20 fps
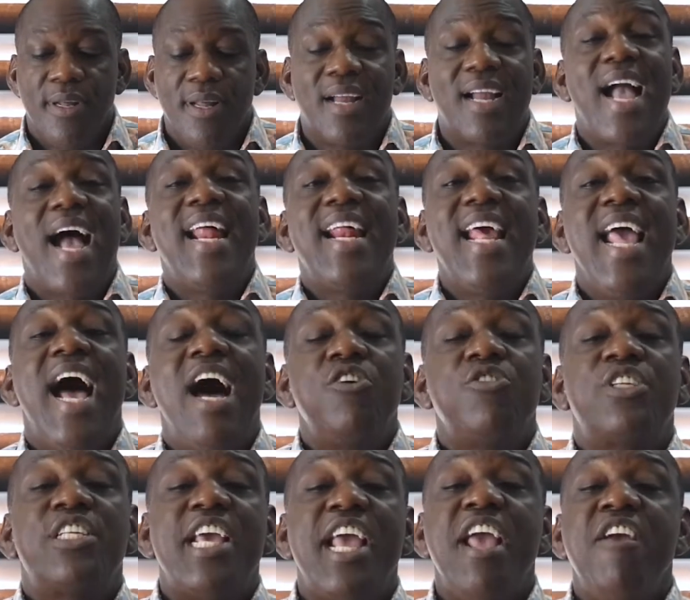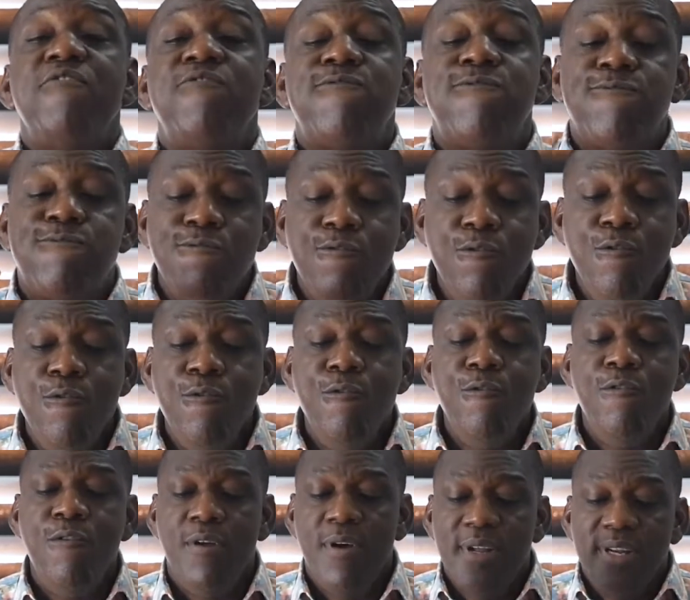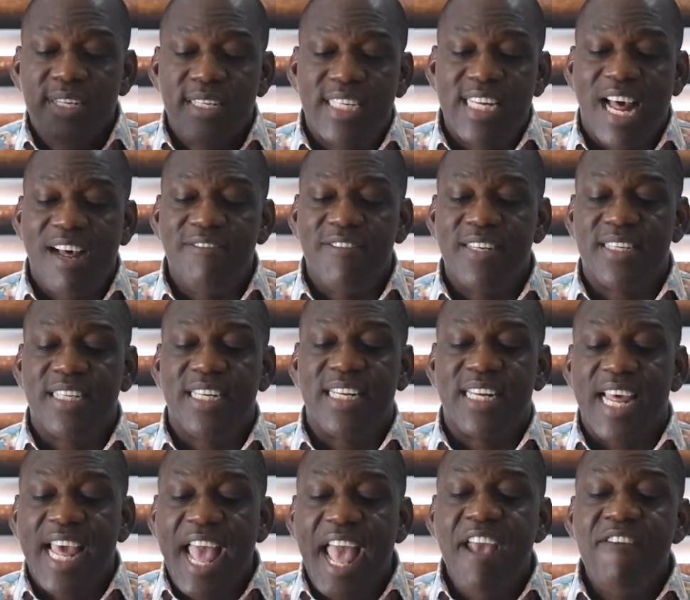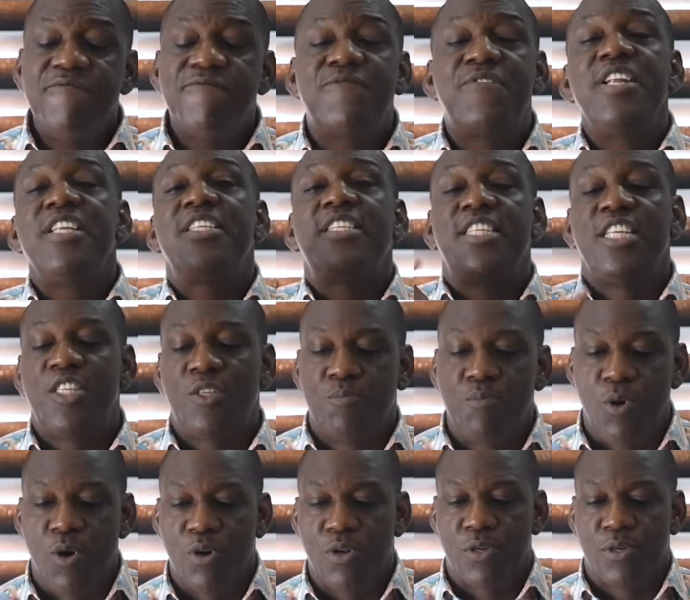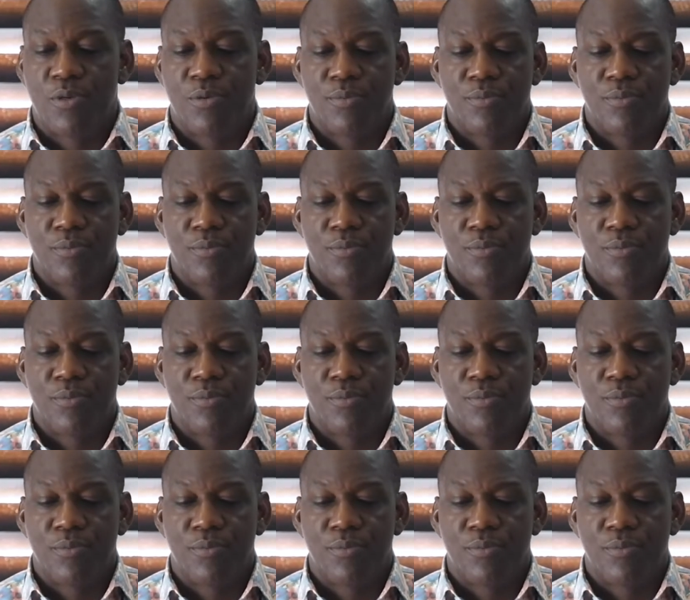Carry out a full servicing every 6 months